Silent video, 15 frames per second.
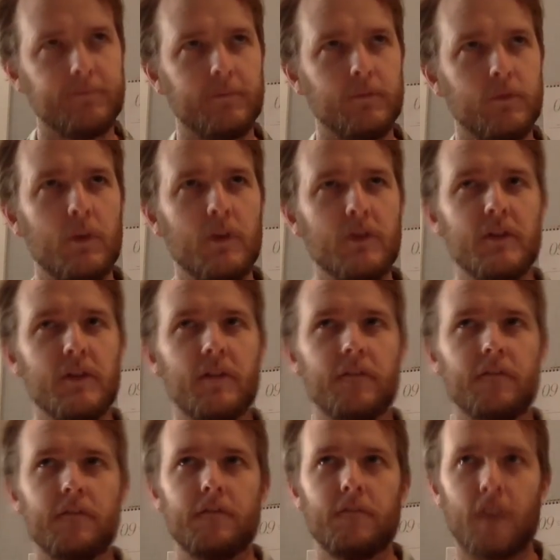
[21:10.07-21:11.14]
You mentioned the
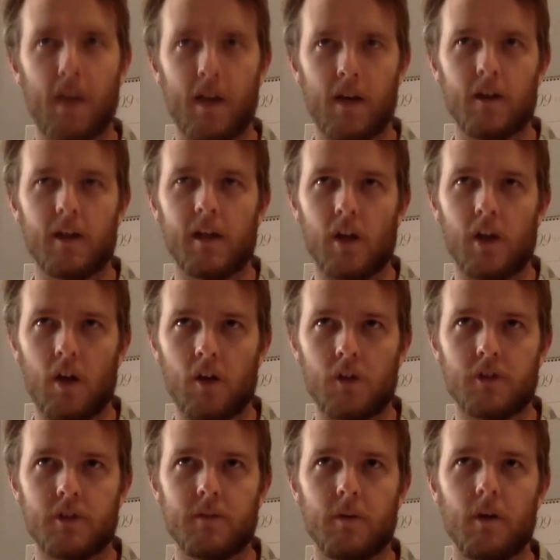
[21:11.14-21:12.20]
fire
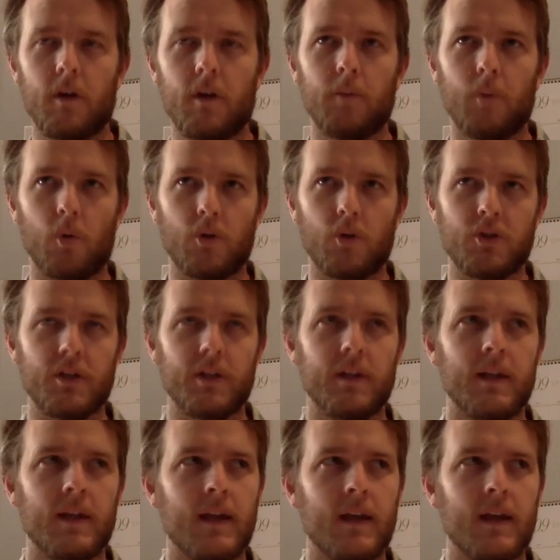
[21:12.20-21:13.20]
ecology portion.